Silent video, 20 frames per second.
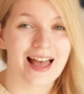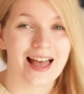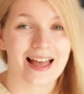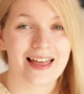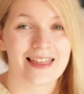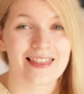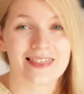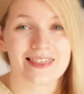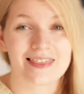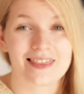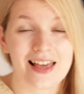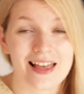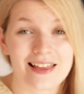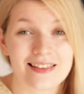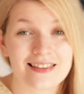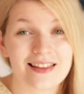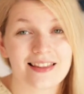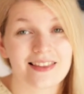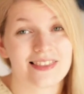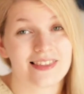And then
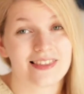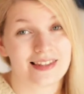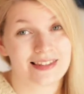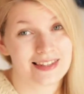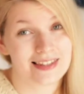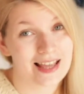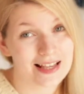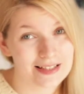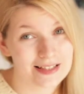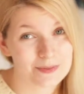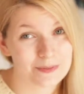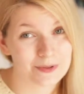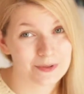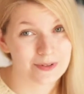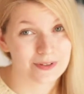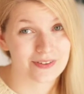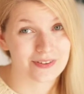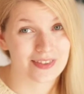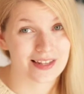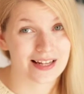the next
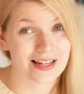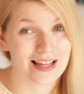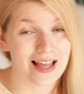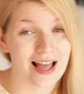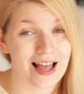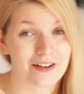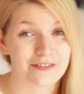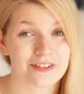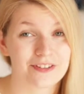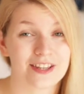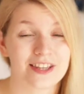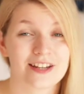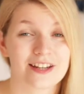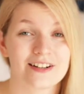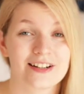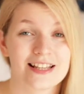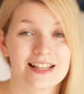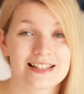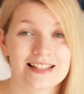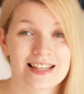book that I have here
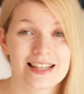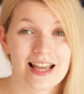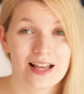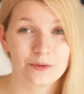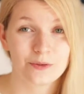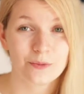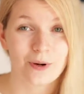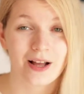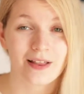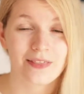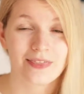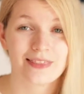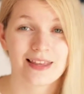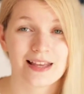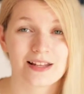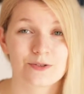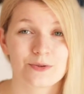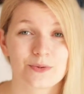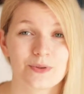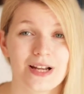is again one
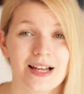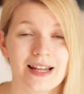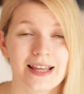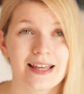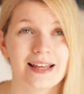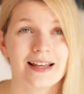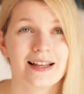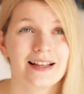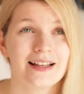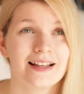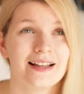that really